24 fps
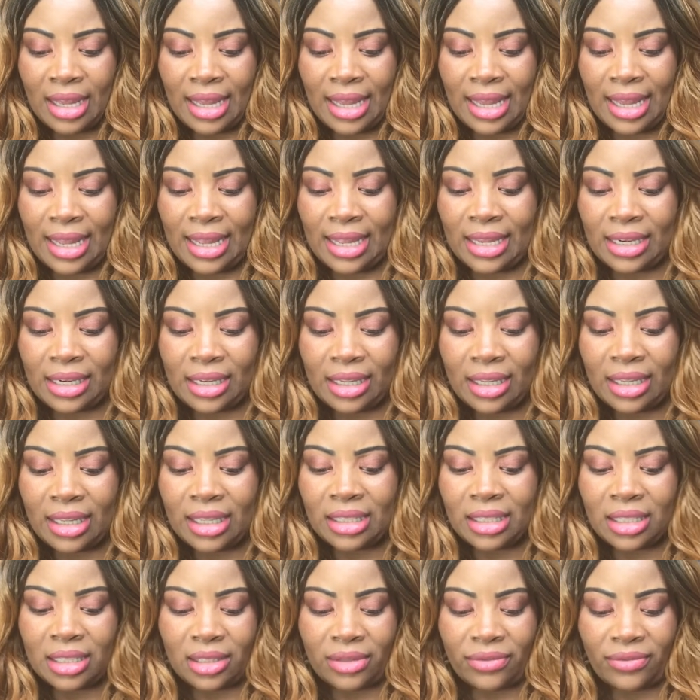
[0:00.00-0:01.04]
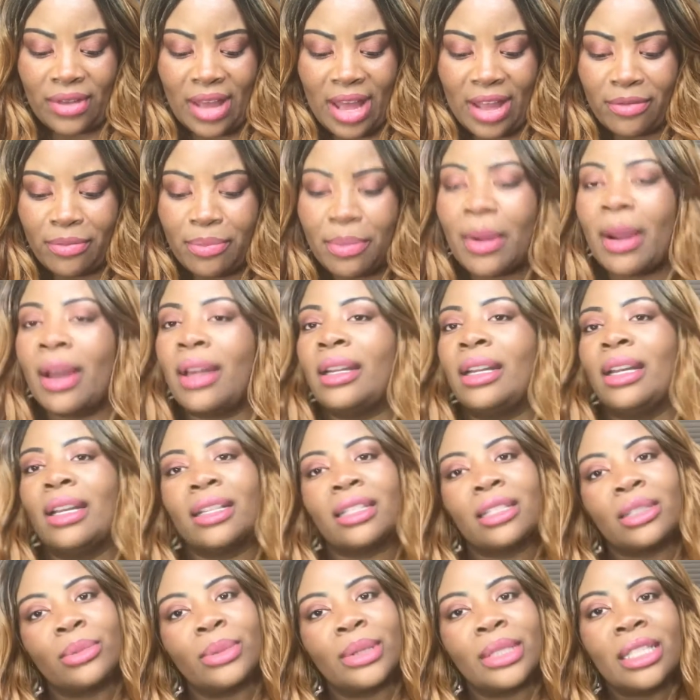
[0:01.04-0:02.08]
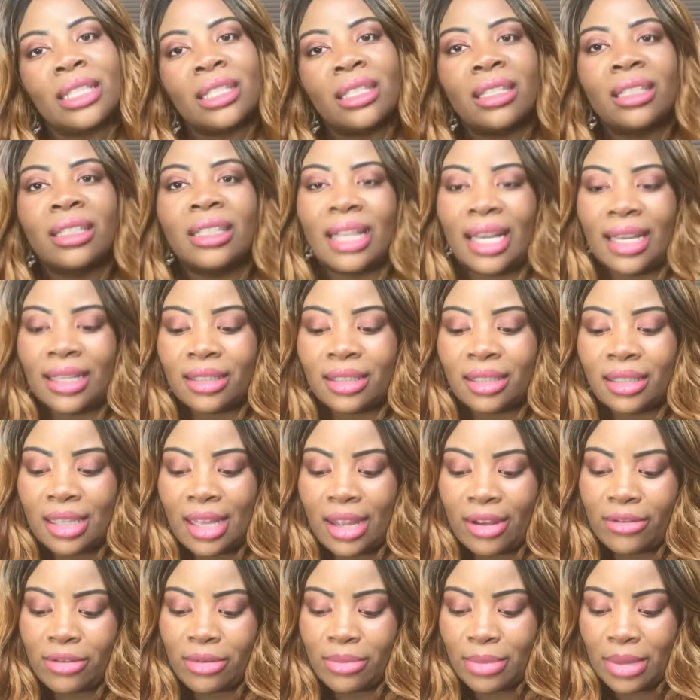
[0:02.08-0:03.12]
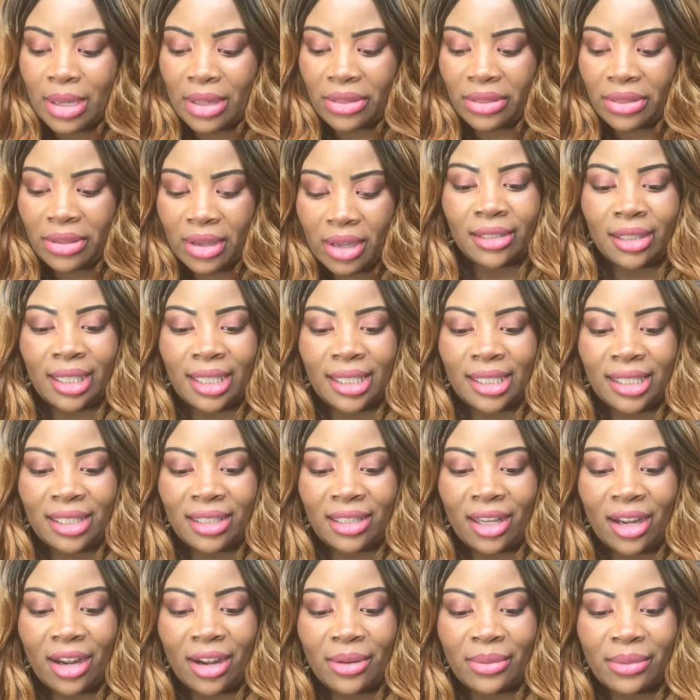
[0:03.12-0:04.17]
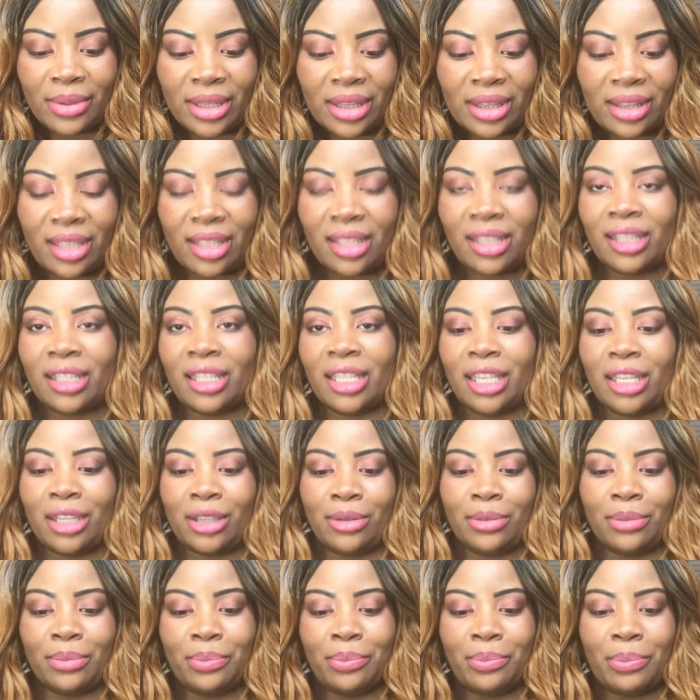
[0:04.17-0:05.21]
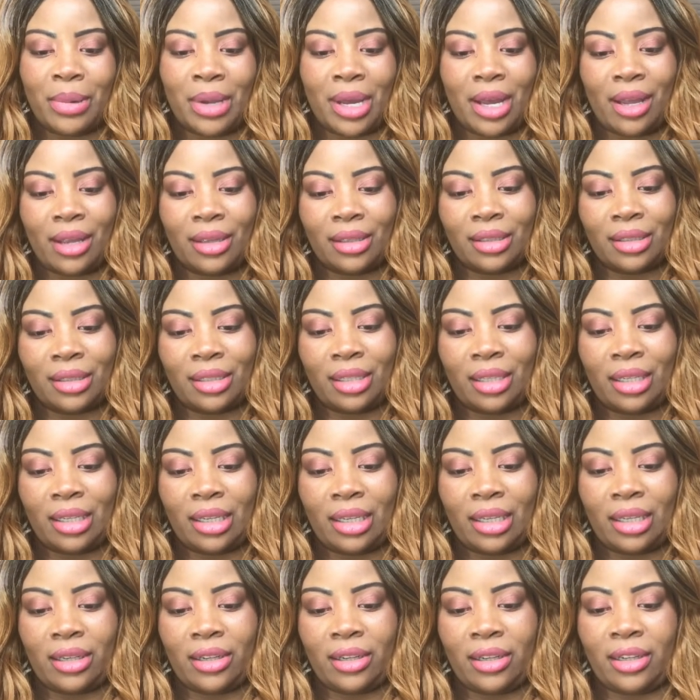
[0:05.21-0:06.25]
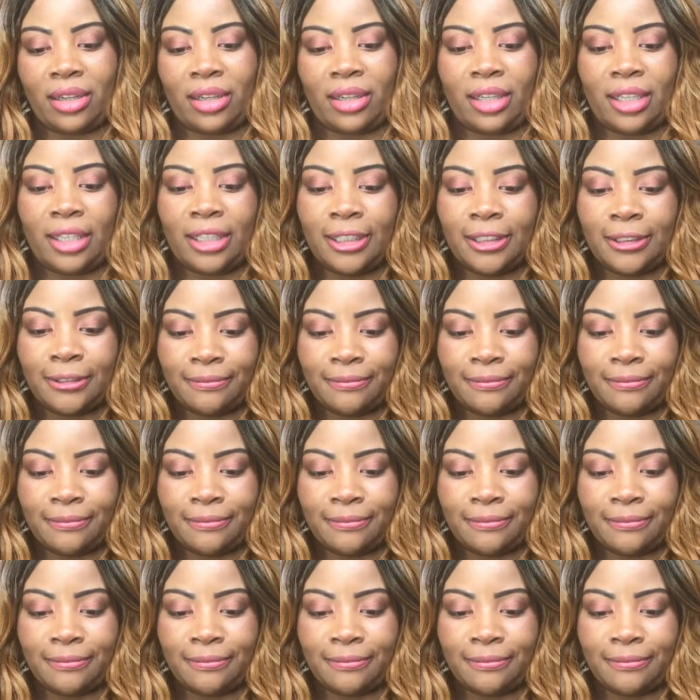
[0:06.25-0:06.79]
And it's five products, which, yes, every month. So let's start with this cute box here.